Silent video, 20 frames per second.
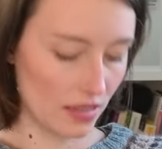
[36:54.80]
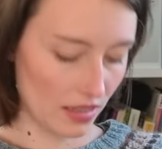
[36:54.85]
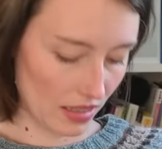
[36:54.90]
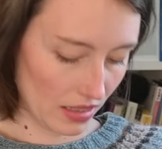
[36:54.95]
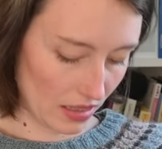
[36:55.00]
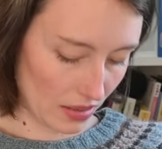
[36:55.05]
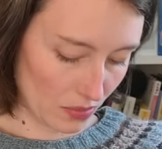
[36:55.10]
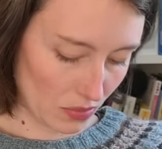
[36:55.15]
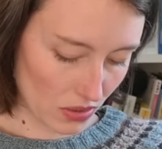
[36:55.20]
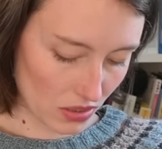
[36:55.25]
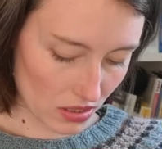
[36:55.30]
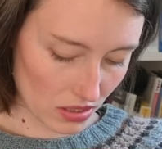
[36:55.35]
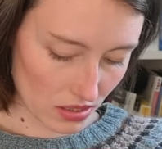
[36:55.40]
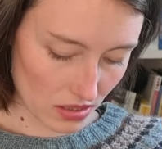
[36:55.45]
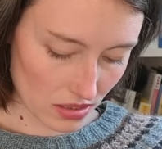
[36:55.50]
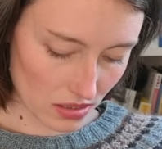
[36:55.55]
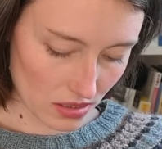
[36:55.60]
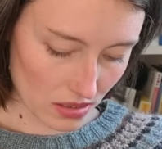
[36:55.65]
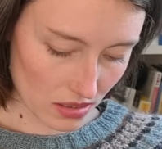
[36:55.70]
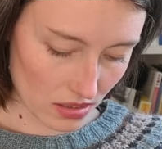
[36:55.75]
that it
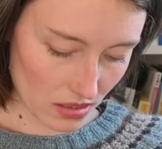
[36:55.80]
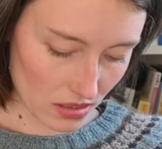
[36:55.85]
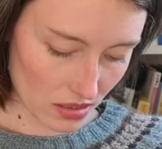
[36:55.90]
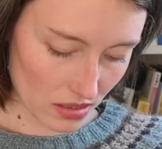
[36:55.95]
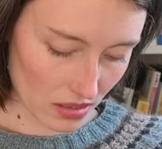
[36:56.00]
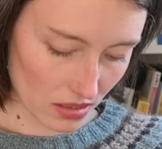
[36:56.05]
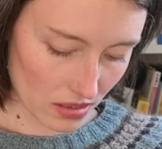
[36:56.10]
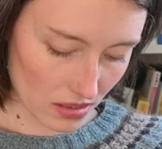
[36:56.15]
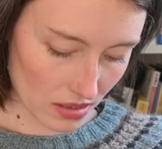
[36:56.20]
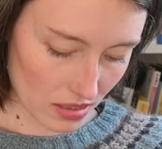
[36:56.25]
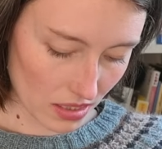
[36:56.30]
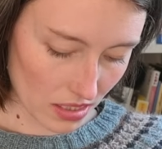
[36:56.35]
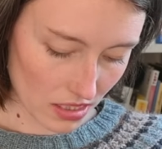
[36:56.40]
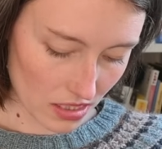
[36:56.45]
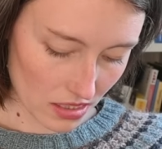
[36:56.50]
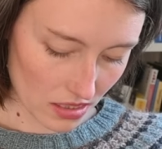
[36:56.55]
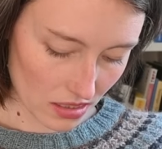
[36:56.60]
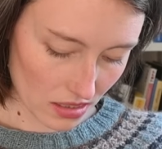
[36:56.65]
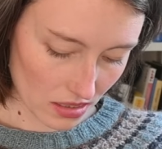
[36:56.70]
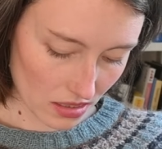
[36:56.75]
was
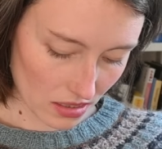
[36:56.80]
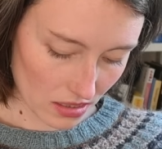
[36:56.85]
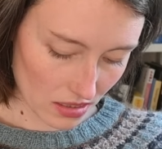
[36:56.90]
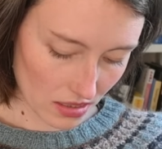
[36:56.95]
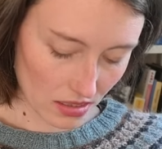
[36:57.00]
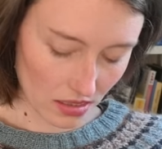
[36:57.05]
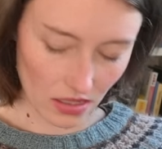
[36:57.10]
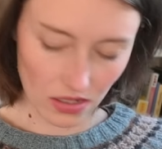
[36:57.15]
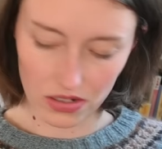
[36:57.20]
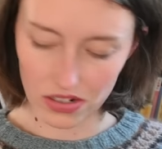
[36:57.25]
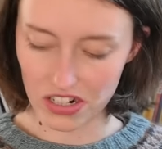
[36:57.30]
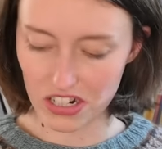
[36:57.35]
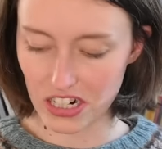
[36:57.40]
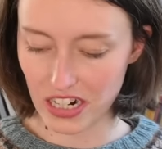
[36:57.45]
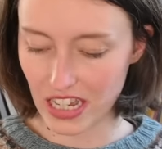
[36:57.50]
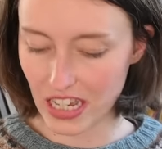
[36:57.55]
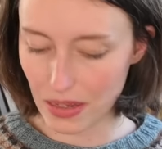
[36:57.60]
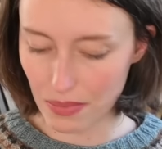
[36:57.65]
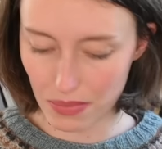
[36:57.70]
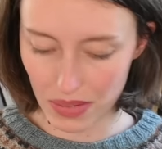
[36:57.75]
such not a
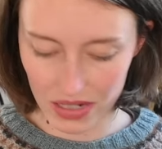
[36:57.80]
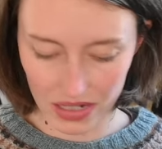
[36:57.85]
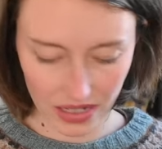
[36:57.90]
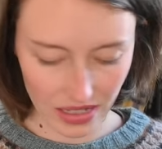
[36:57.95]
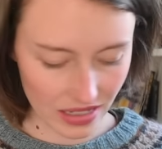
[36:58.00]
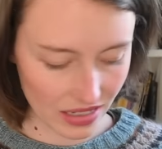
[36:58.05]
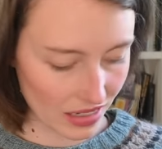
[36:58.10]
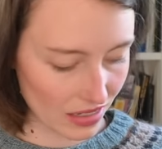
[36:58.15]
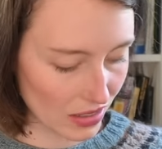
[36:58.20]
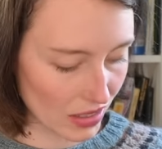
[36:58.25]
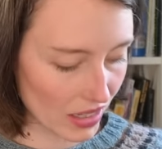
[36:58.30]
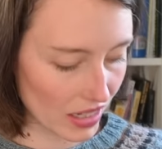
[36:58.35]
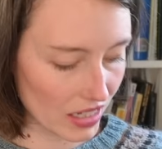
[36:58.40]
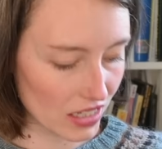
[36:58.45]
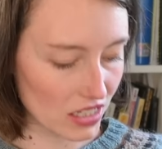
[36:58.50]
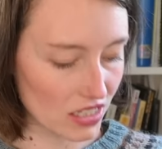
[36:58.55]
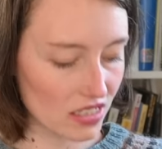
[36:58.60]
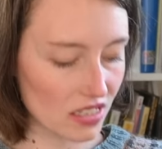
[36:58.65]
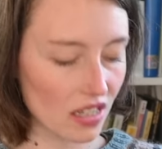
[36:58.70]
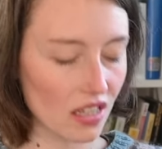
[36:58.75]
shame but I did
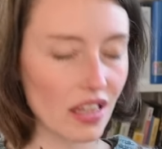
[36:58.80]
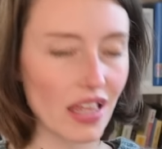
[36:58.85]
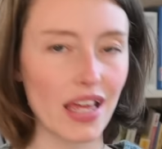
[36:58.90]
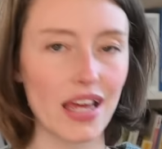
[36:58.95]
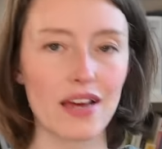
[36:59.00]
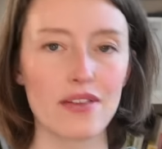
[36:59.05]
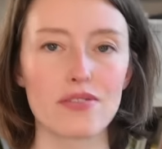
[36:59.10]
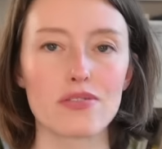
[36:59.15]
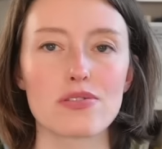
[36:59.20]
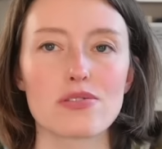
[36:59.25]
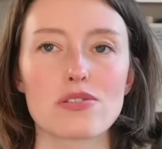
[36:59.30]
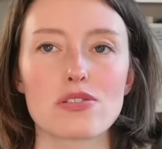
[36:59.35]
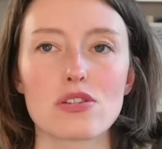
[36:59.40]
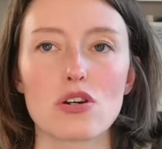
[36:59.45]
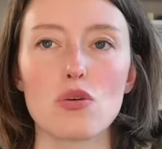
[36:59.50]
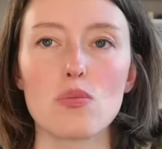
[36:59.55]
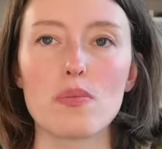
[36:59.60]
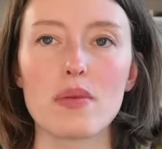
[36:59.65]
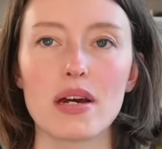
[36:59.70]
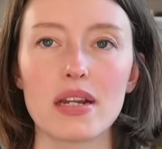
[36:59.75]
I still have
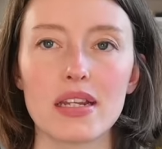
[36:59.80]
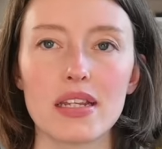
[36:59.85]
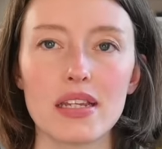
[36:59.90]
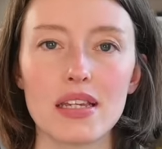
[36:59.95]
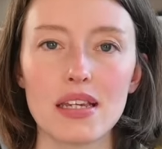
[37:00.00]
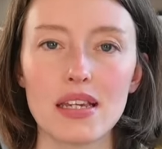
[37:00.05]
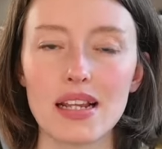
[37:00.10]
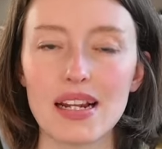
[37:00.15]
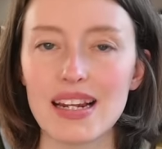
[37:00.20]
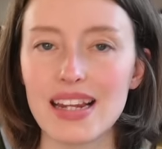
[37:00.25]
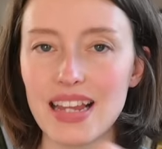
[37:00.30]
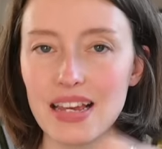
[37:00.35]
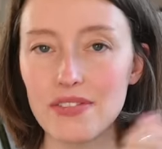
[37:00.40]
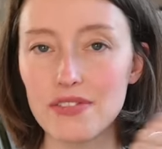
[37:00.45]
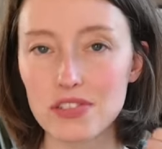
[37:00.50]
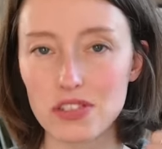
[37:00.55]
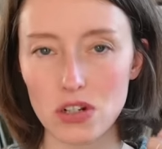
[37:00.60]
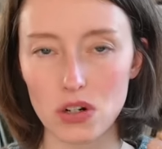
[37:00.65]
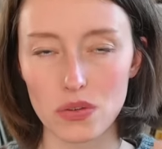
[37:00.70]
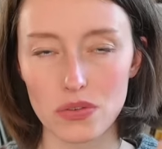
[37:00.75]
so many
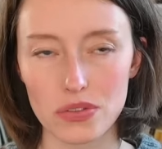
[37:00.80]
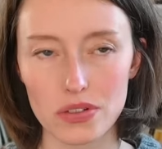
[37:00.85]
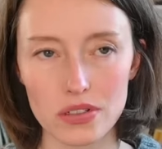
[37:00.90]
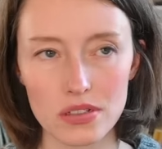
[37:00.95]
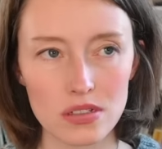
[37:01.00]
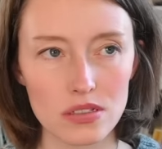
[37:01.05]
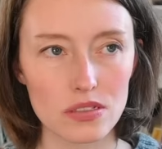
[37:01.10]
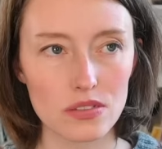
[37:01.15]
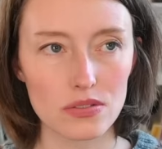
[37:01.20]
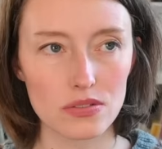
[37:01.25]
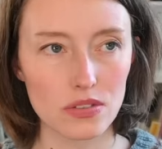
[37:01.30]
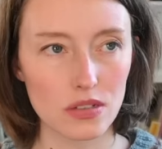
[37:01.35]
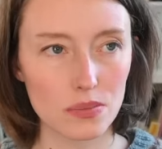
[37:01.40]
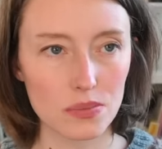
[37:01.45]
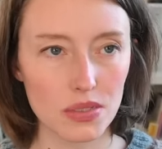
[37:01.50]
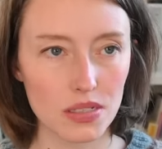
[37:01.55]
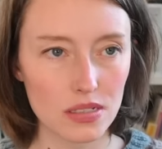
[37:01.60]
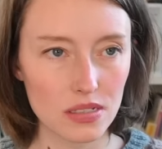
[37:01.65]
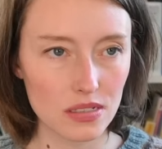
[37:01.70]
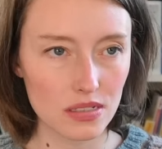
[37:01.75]
leftovers
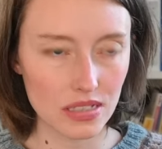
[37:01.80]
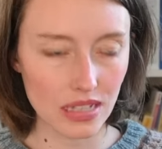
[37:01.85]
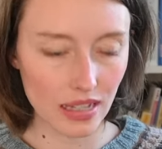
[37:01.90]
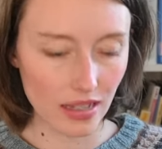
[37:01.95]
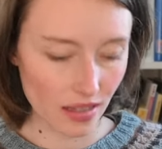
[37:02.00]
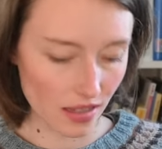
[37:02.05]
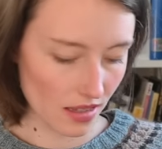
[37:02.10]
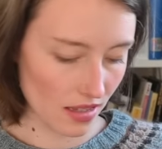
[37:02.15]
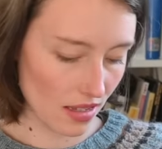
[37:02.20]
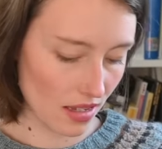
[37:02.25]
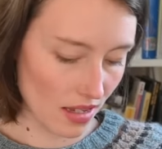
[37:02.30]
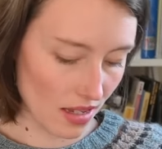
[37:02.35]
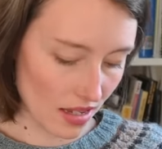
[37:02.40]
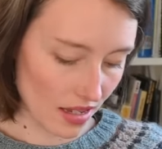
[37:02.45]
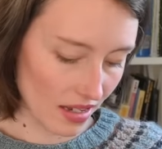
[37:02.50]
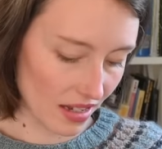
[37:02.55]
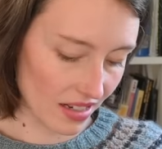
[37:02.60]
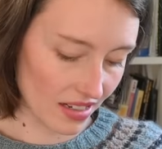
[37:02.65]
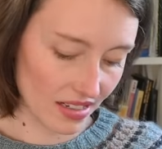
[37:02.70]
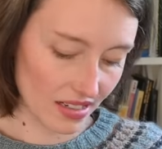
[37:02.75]
from this still
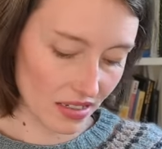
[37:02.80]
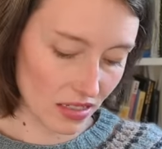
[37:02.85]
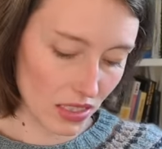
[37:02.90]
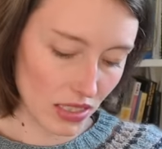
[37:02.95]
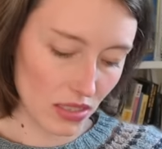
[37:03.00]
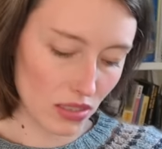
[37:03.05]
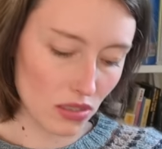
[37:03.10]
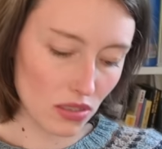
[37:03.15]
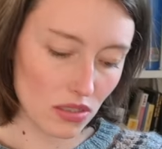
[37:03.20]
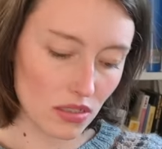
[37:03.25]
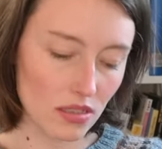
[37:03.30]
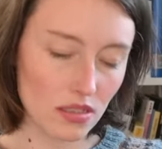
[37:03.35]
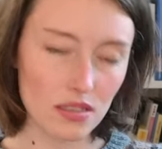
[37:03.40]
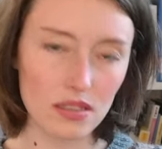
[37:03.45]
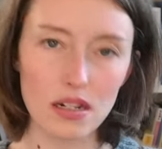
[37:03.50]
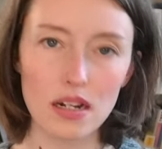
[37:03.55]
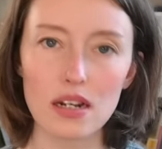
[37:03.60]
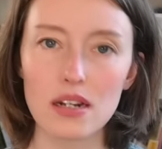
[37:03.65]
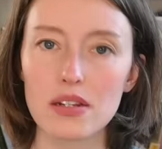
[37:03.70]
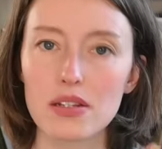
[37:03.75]
I didn't
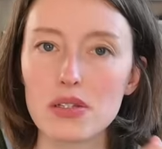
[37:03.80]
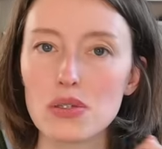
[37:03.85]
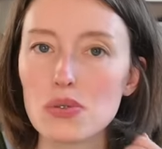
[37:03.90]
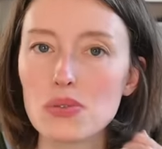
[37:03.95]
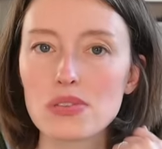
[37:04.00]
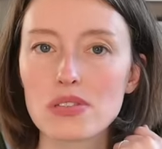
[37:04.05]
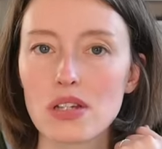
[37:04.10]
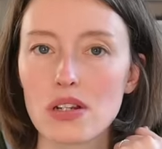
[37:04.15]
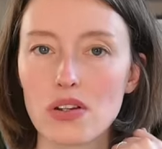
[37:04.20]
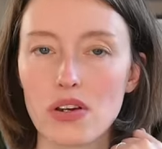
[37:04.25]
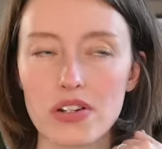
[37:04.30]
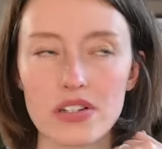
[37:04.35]
use a